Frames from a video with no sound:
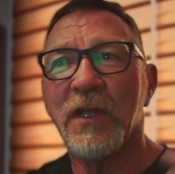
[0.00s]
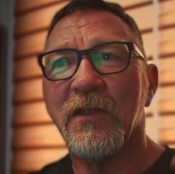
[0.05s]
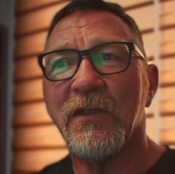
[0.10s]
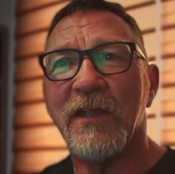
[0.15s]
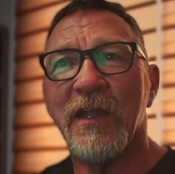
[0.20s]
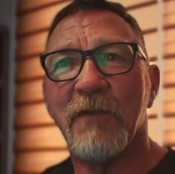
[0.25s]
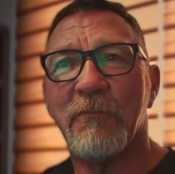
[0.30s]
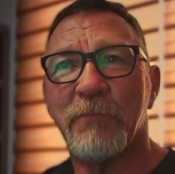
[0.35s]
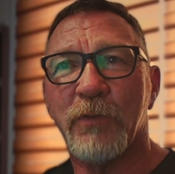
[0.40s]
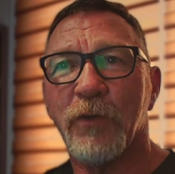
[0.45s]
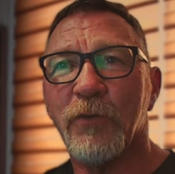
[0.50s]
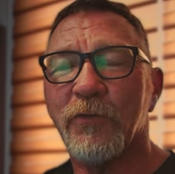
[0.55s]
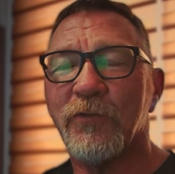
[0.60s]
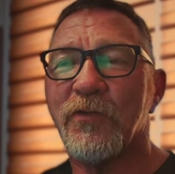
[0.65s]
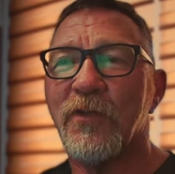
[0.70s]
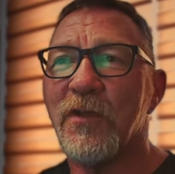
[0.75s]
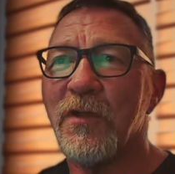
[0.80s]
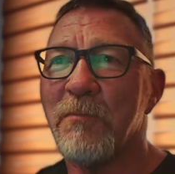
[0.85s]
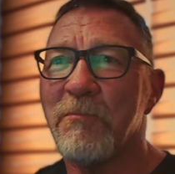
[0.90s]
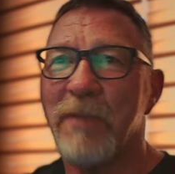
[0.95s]
You have
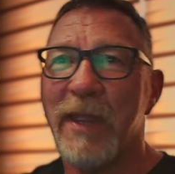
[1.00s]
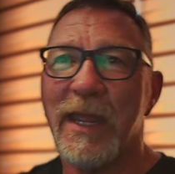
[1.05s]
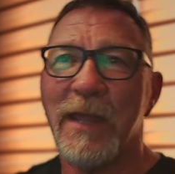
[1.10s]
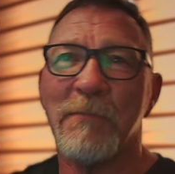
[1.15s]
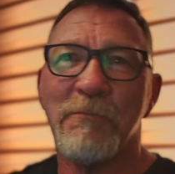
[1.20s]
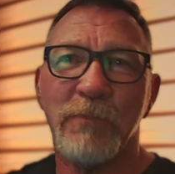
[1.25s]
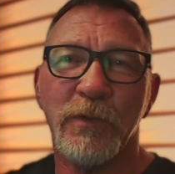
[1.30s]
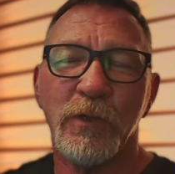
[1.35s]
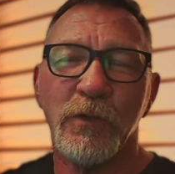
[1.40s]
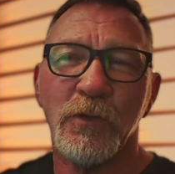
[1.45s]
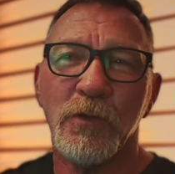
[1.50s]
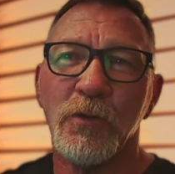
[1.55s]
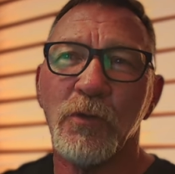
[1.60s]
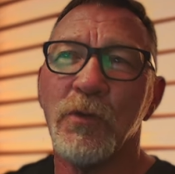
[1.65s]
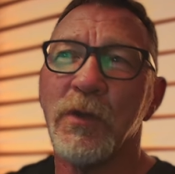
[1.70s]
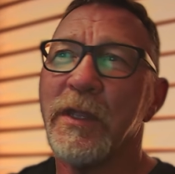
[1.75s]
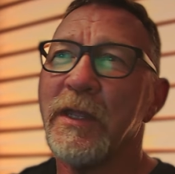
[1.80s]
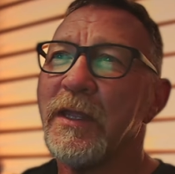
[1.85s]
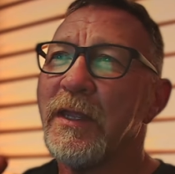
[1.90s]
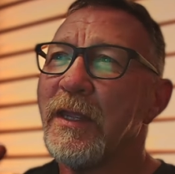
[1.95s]
Prusa,
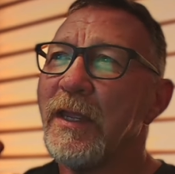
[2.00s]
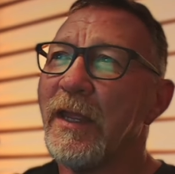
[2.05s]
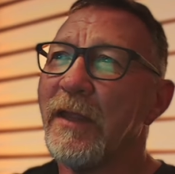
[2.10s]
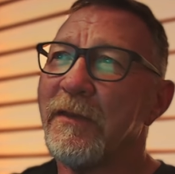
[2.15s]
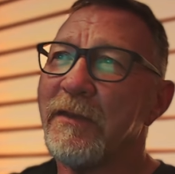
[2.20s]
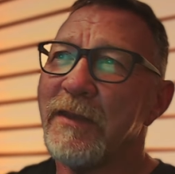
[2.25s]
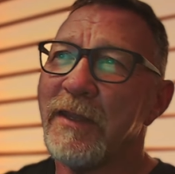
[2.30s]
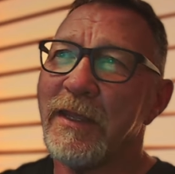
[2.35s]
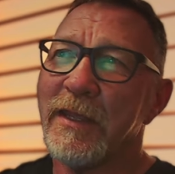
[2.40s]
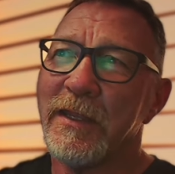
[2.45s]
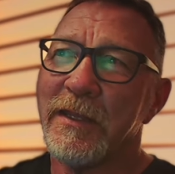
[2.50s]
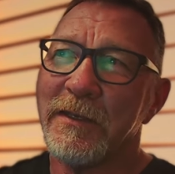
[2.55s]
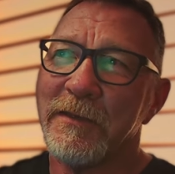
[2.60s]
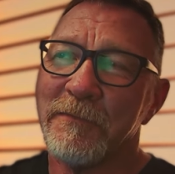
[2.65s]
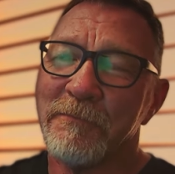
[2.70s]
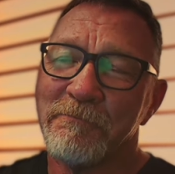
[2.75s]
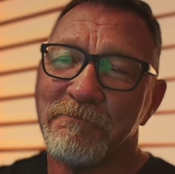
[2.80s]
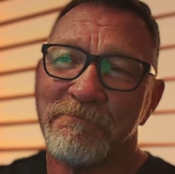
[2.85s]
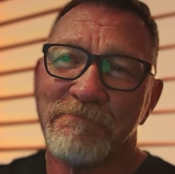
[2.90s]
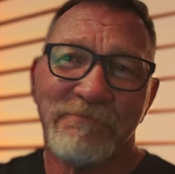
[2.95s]
Bambu, and
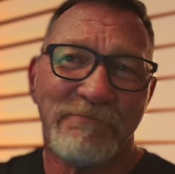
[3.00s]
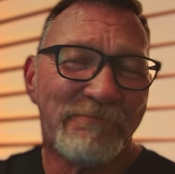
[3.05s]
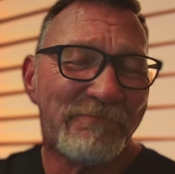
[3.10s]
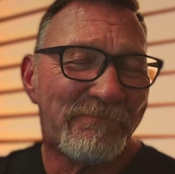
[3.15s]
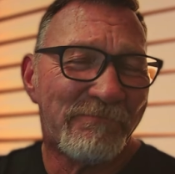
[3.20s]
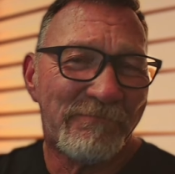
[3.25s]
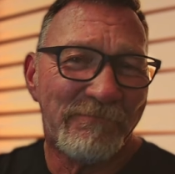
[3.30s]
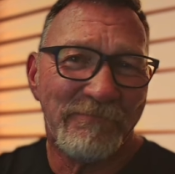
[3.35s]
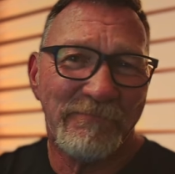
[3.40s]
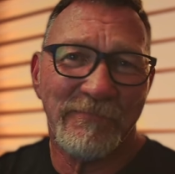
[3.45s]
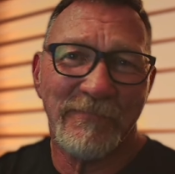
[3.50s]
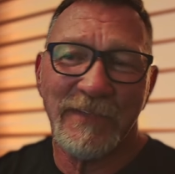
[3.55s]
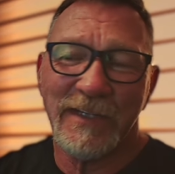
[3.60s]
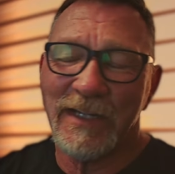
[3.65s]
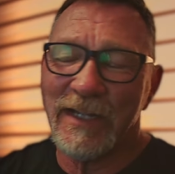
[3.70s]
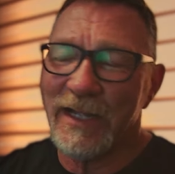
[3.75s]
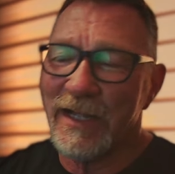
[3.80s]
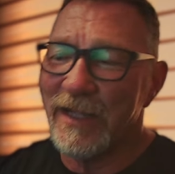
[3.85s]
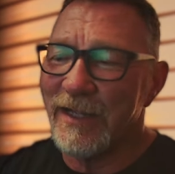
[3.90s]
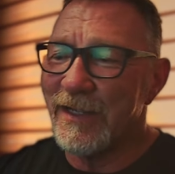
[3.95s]
then,
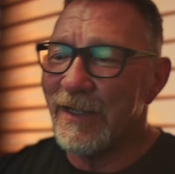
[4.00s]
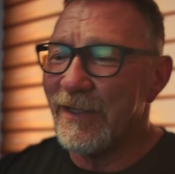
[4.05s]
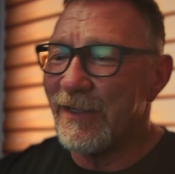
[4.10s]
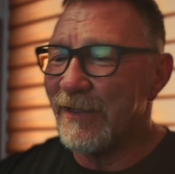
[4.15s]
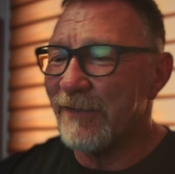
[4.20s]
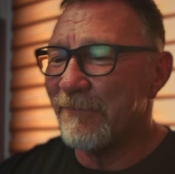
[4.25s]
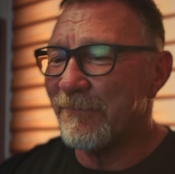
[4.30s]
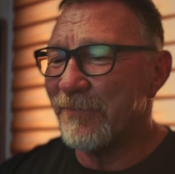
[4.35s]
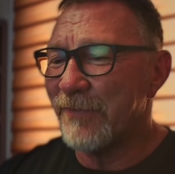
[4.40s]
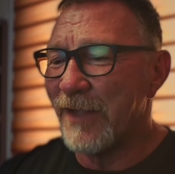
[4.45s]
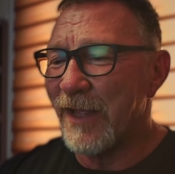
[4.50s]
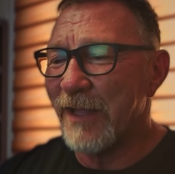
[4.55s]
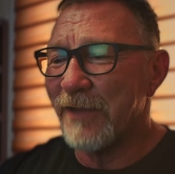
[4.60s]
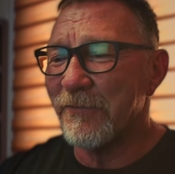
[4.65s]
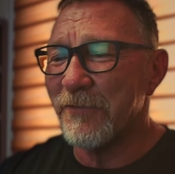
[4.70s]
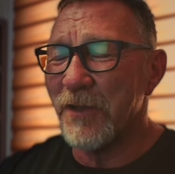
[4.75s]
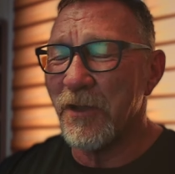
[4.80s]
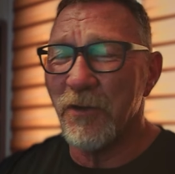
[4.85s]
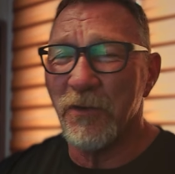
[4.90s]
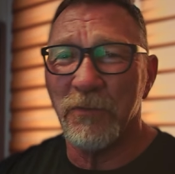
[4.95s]
I
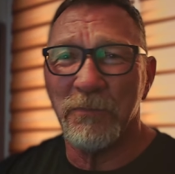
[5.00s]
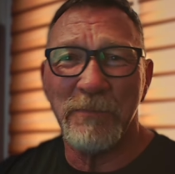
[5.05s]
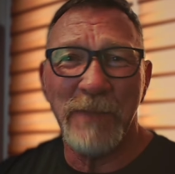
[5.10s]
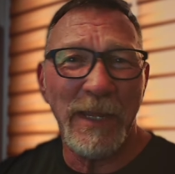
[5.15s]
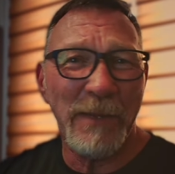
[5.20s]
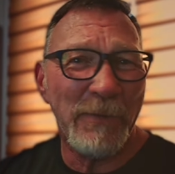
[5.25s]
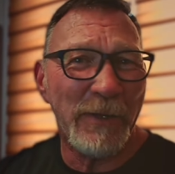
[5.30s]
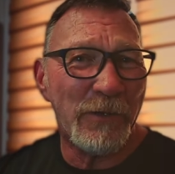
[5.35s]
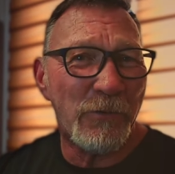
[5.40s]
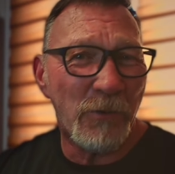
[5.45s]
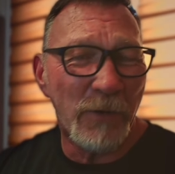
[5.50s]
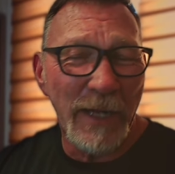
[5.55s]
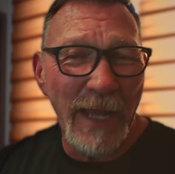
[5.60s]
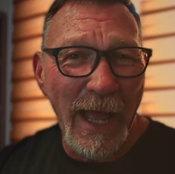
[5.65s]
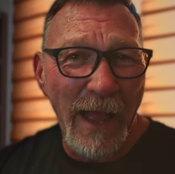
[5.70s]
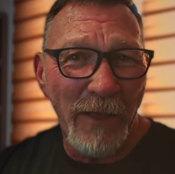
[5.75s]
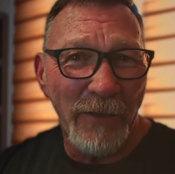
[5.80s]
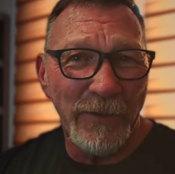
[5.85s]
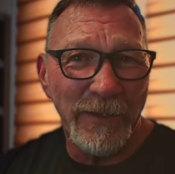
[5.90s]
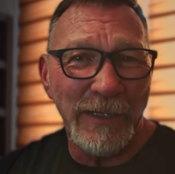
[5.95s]
don't know, maybe
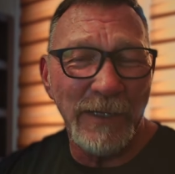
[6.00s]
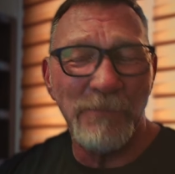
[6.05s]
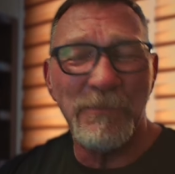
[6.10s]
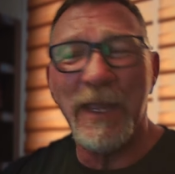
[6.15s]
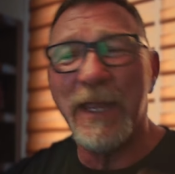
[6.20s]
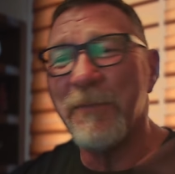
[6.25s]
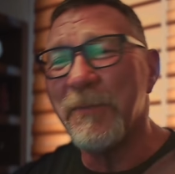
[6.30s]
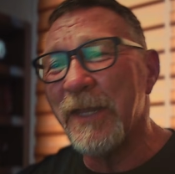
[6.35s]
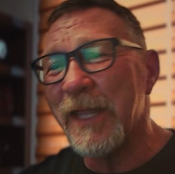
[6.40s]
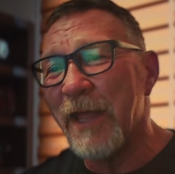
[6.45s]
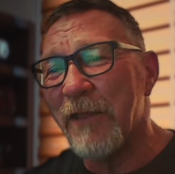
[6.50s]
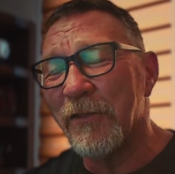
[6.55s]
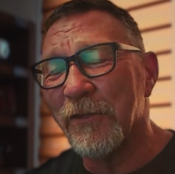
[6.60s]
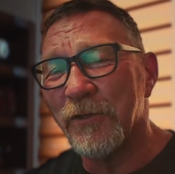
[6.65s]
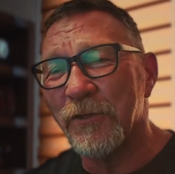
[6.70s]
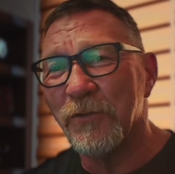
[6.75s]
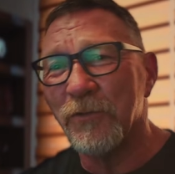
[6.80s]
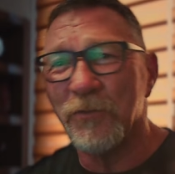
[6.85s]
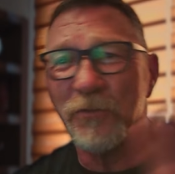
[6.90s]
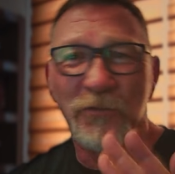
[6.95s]
Creality, maybe
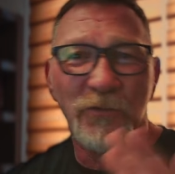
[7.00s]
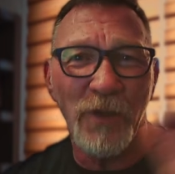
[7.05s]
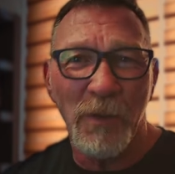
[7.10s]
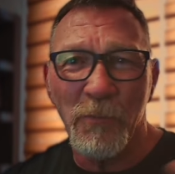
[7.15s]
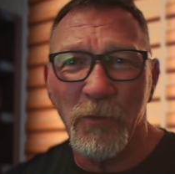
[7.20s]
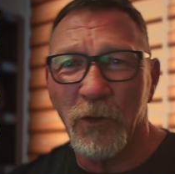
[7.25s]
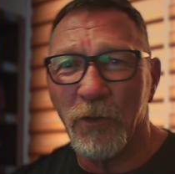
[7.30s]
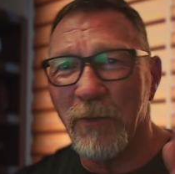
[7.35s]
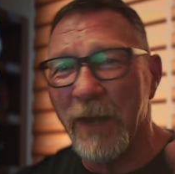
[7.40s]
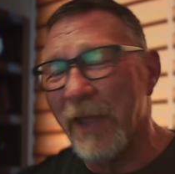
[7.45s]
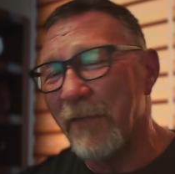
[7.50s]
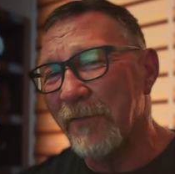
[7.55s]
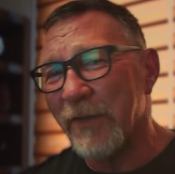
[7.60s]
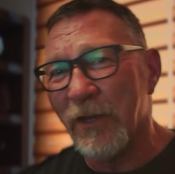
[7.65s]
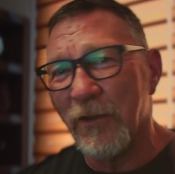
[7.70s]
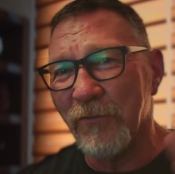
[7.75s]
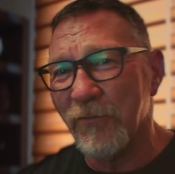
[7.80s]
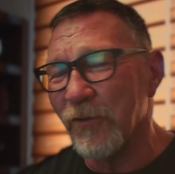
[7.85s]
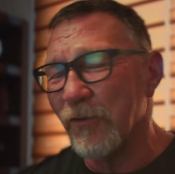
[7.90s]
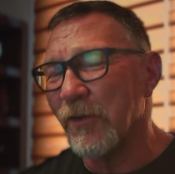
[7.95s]
Elegoo, somewhere around
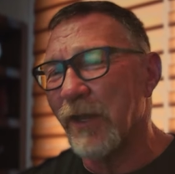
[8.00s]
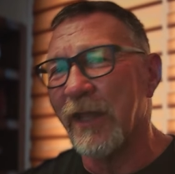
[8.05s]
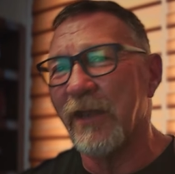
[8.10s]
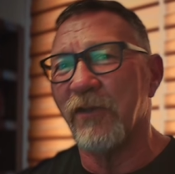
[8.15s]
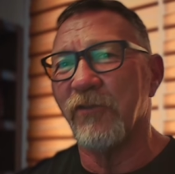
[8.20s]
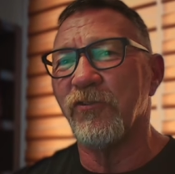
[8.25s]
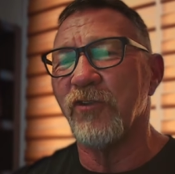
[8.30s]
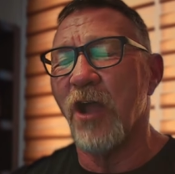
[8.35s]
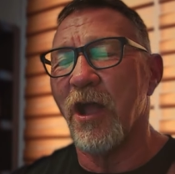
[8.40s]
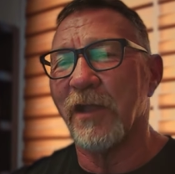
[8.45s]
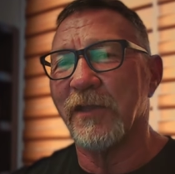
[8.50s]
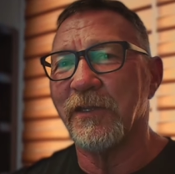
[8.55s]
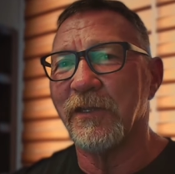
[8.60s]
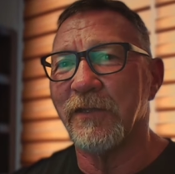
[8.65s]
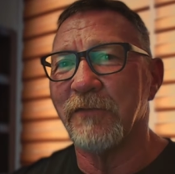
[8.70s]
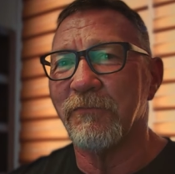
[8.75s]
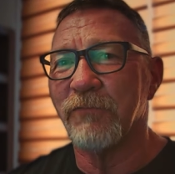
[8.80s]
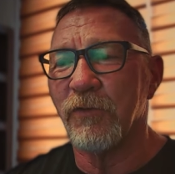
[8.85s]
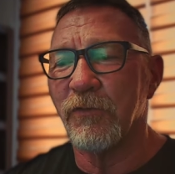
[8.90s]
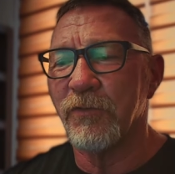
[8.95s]
there. They're kind of
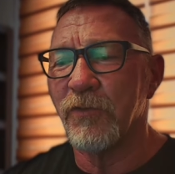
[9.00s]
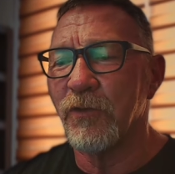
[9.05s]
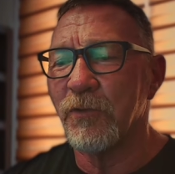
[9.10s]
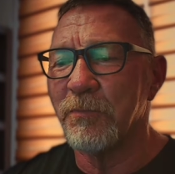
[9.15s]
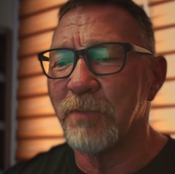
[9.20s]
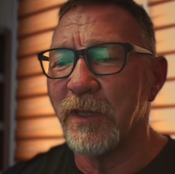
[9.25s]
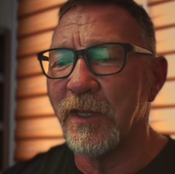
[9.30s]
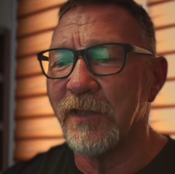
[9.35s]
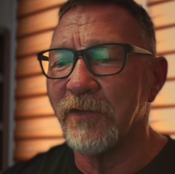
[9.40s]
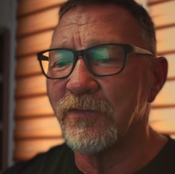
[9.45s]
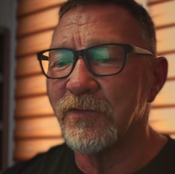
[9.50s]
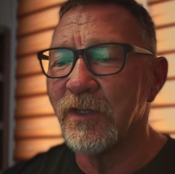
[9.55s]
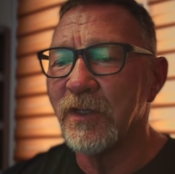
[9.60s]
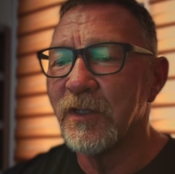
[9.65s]
jockeying for third place.